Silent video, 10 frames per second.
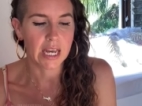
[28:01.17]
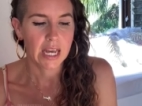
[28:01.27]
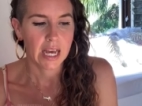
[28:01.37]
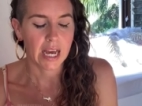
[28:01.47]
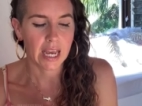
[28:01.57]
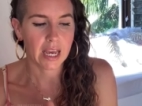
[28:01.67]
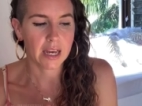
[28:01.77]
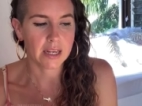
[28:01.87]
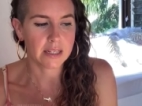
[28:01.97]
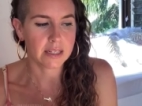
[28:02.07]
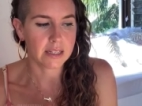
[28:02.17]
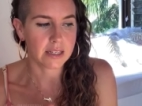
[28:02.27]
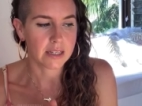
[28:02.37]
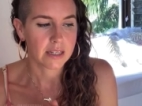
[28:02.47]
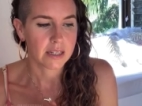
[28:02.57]
and
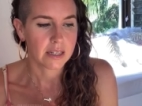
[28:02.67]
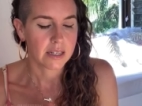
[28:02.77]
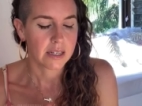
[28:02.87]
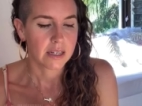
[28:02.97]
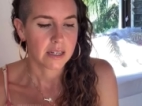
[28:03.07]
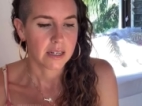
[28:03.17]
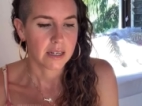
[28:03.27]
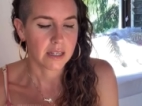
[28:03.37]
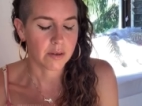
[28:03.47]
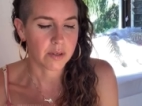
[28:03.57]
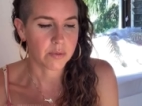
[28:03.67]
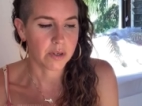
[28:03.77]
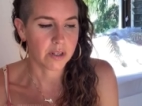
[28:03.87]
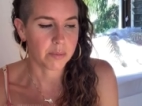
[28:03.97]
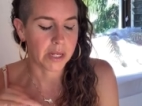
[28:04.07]
there was one
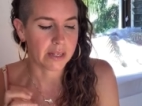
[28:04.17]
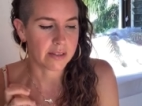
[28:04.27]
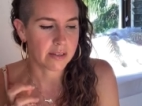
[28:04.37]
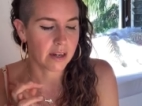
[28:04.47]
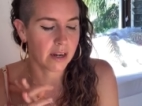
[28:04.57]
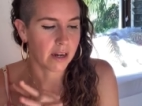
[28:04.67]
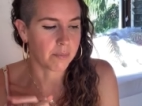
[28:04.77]
other piece. Um,